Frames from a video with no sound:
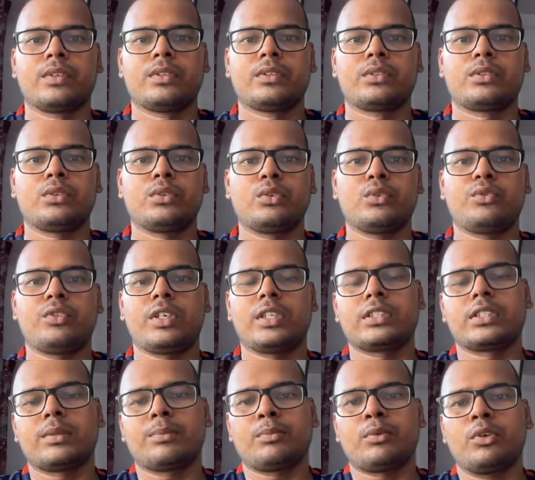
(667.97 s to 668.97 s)
So for
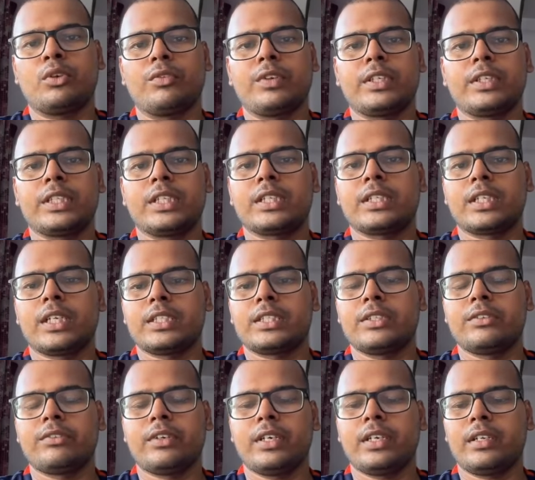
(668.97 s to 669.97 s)
support vector
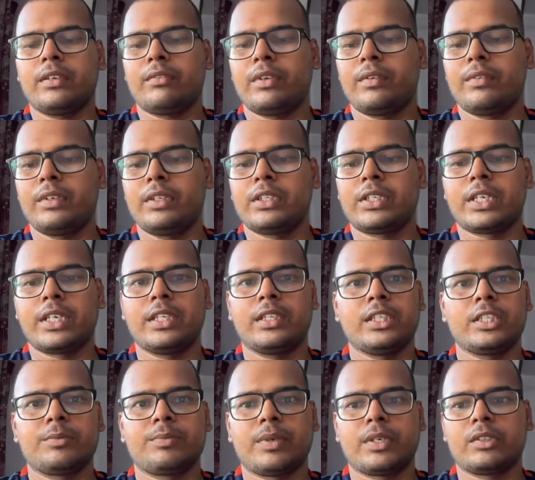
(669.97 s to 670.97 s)
classifier, we will train
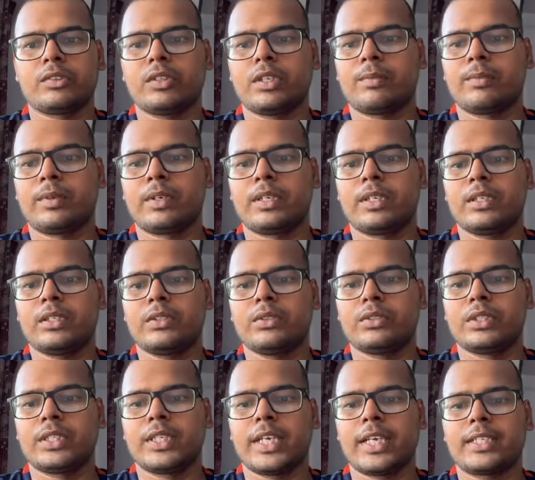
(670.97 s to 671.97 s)
this particular model
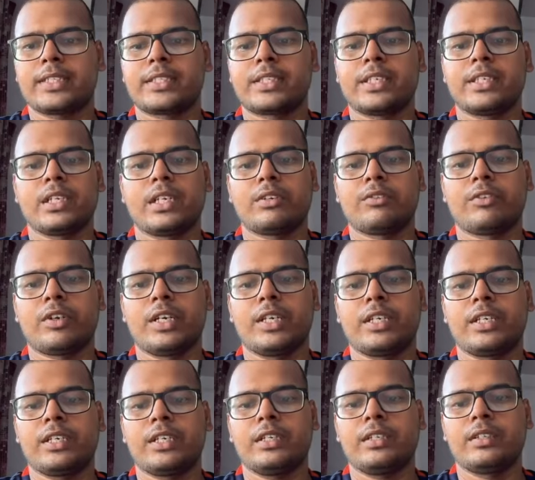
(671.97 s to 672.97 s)
using xtrain and
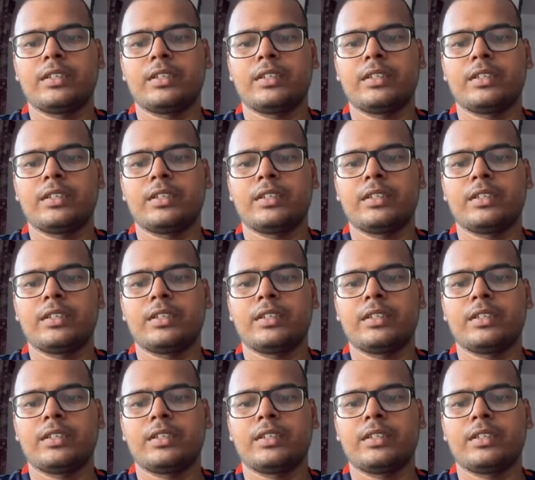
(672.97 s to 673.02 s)
ytrain,